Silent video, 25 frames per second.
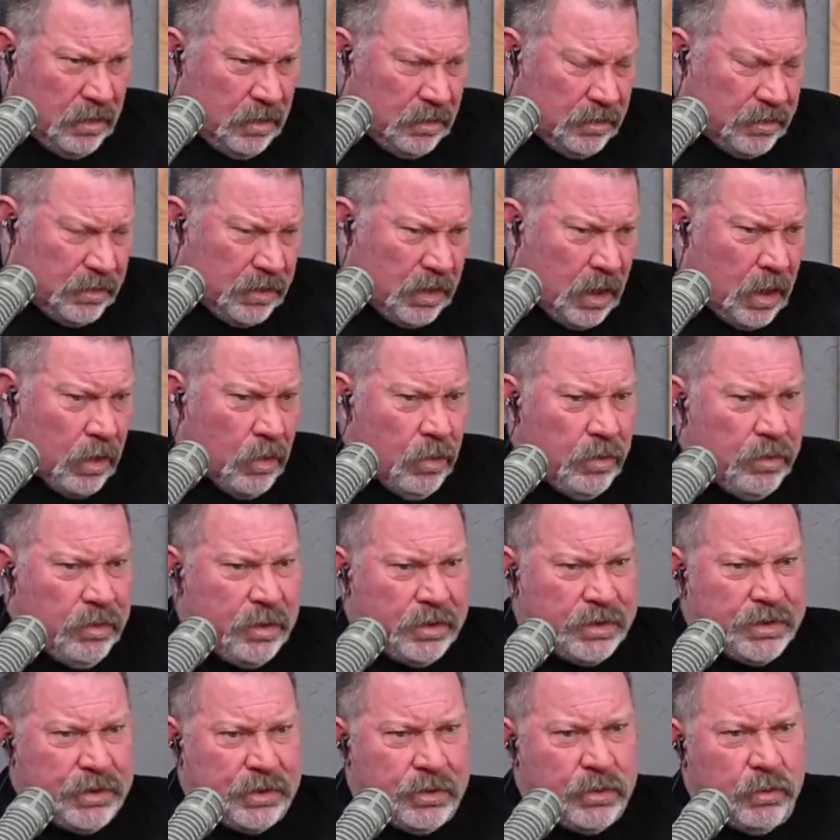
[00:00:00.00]
So
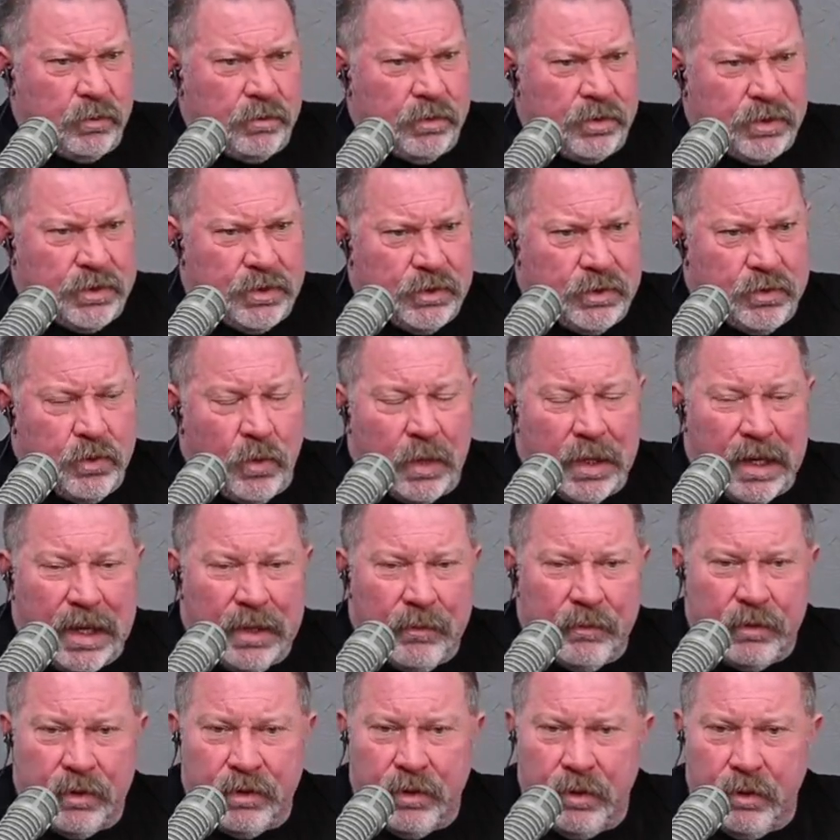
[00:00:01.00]
this is this is what I
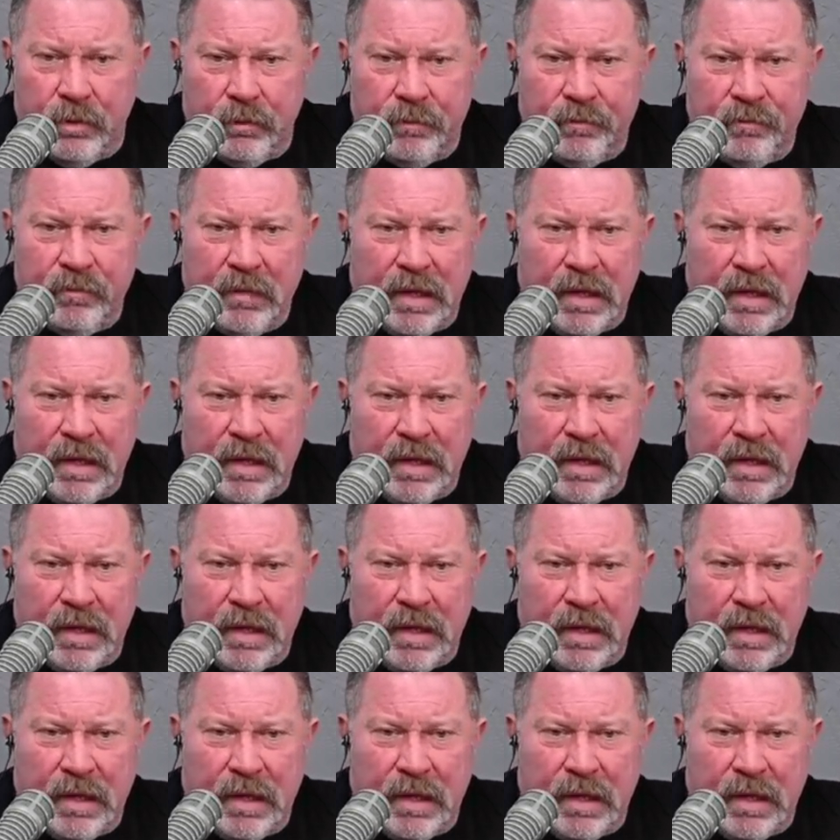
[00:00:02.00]
would do.